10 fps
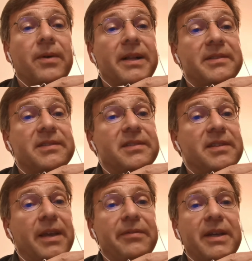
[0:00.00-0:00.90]

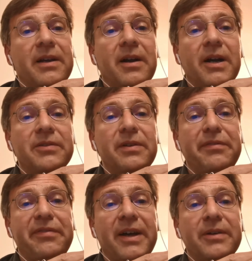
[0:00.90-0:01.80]
whilst saving
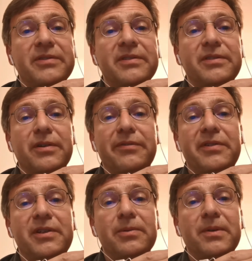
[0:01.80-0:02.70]
hundreds of thousands
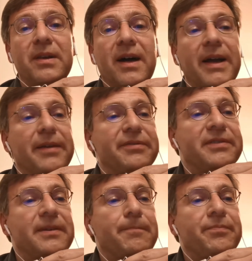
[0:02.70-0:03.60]
of human
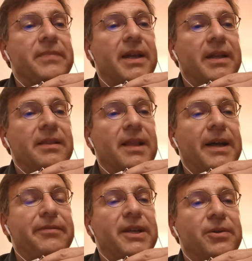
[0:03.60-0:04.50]
lives and
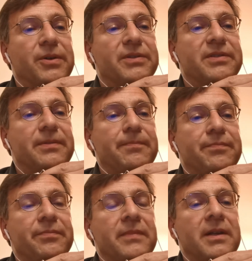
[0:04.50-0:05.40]
livelihoods.